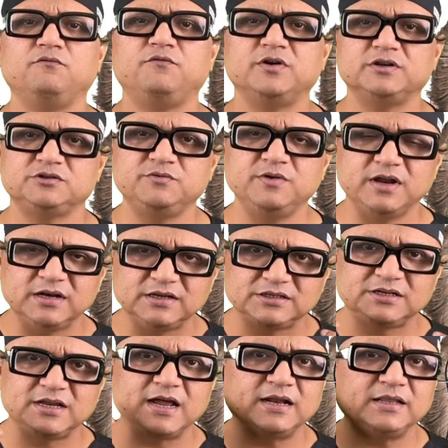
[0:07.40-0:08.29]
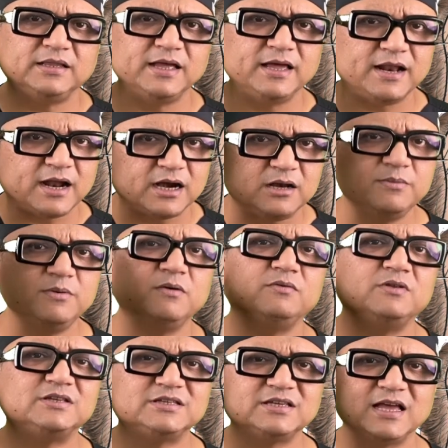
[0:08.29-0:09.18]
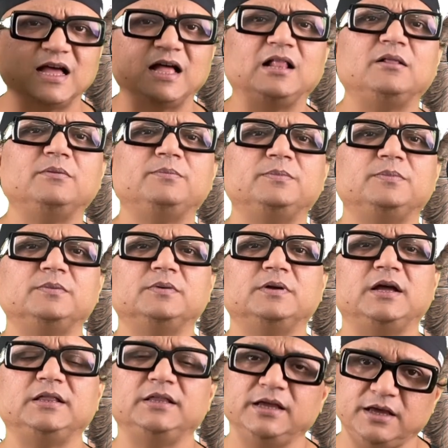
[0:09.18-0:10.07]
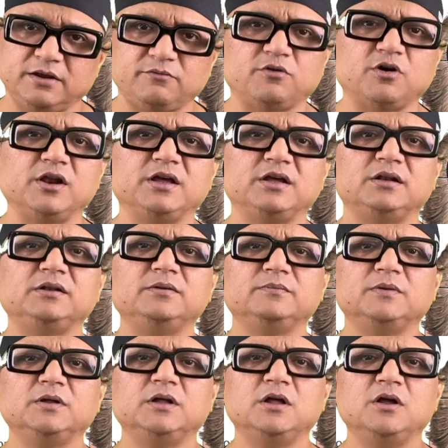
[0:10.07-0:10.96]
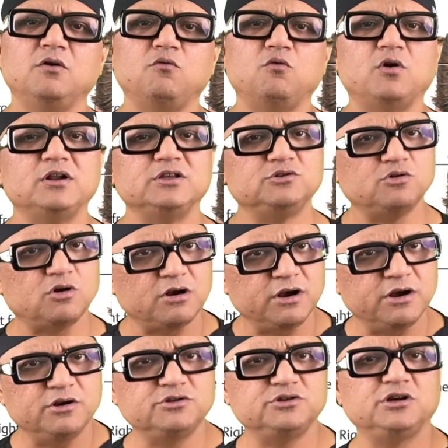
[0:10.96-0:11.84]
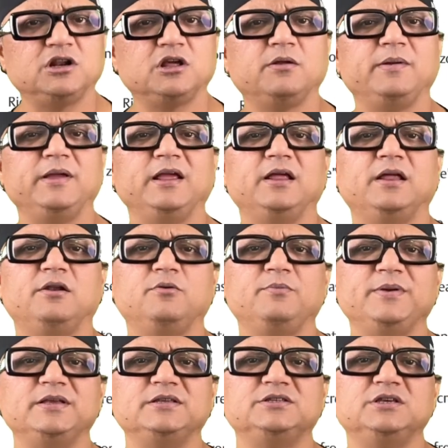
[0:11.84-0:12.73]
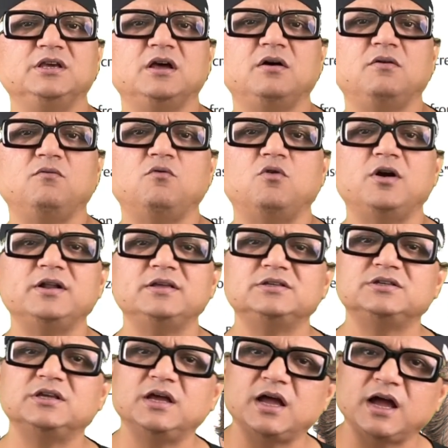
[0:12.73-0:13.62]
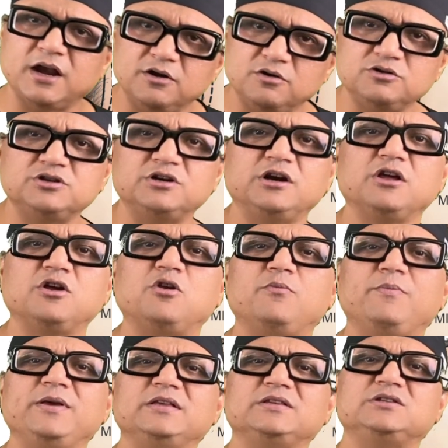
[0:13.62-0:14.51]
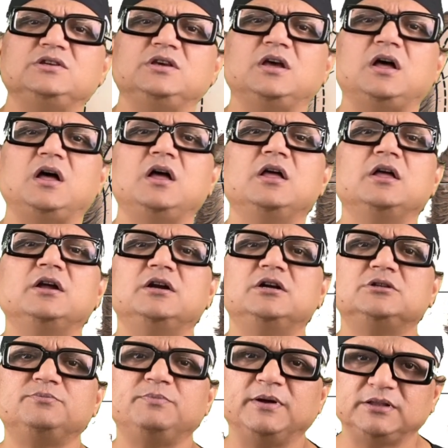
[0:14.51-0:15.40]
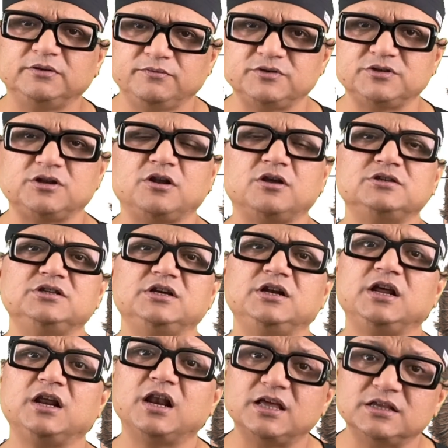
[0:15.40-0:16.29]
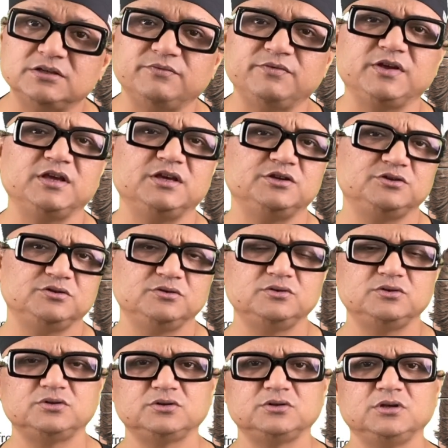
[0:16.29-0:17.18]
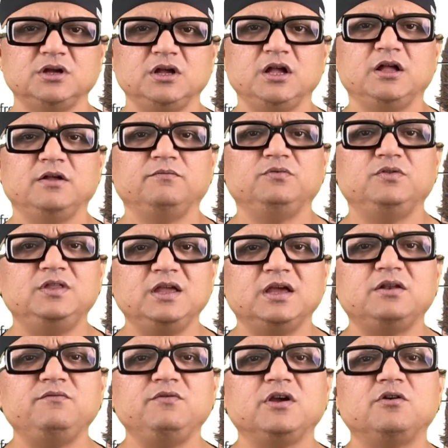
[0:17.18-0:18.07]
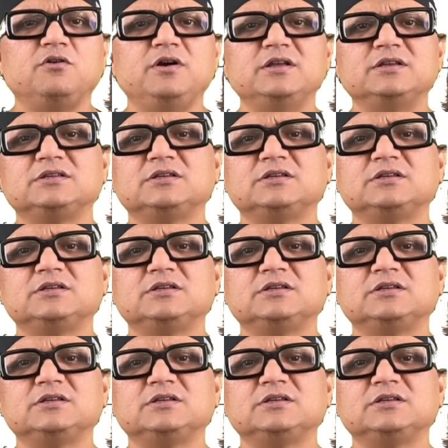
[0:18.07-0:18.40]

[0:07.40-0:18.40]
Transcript: first we understand the anatomy of the scalp and the hair follicle. What is non-androgenic alopecia? What is androgenic alopecia? Its pathophysiology and classifications. Then we're going to